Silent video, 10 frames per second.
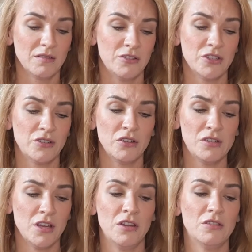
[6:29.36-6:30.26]
just good
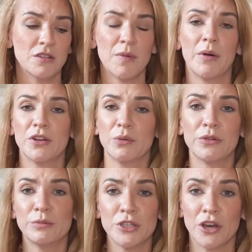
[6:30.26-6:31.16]
to use them up. I don't
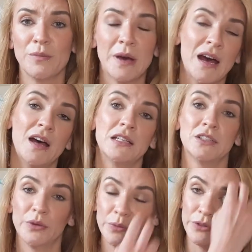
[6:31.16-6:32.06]
want them to go bad. I
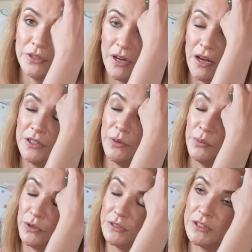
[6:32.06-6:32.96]
don't
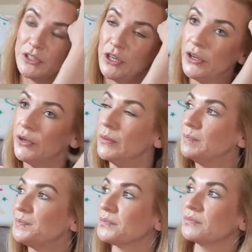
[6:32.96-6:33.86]
want to
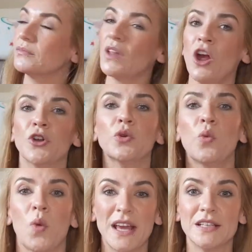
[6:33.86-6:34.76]

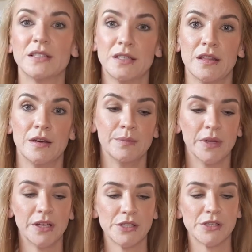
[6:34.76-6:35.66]
waste them.
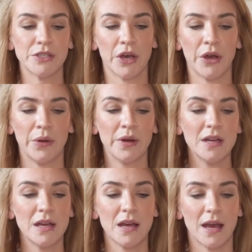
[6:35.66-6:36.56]
So
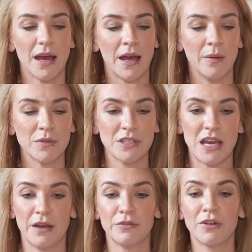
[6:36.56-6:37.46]

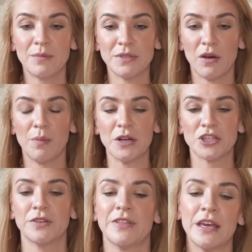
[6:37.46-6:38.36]
yeah, I've grabbed out a
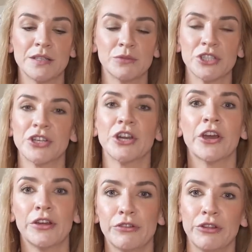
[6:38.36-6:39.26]
bunch of these. I'm just going to
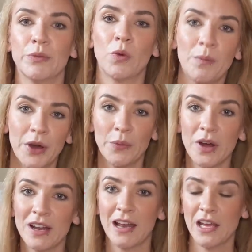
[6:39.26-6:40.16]
go through them one by
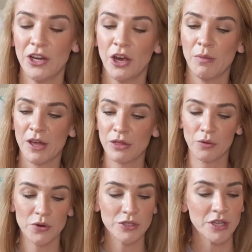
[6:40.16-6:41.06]
one and let you know my
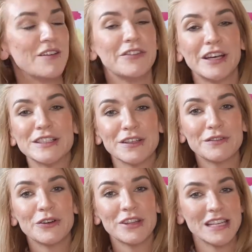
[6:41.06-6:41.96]
thoughts. First,
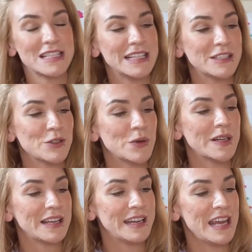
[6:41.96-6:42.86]
I've got this little
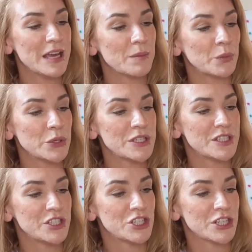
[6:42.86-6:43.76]
Clinique
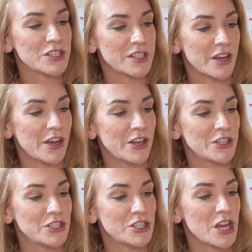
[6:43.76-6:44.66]
Moisture
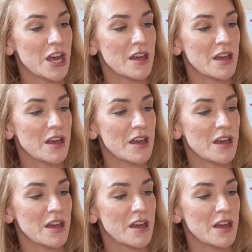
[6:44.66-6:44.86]
Surge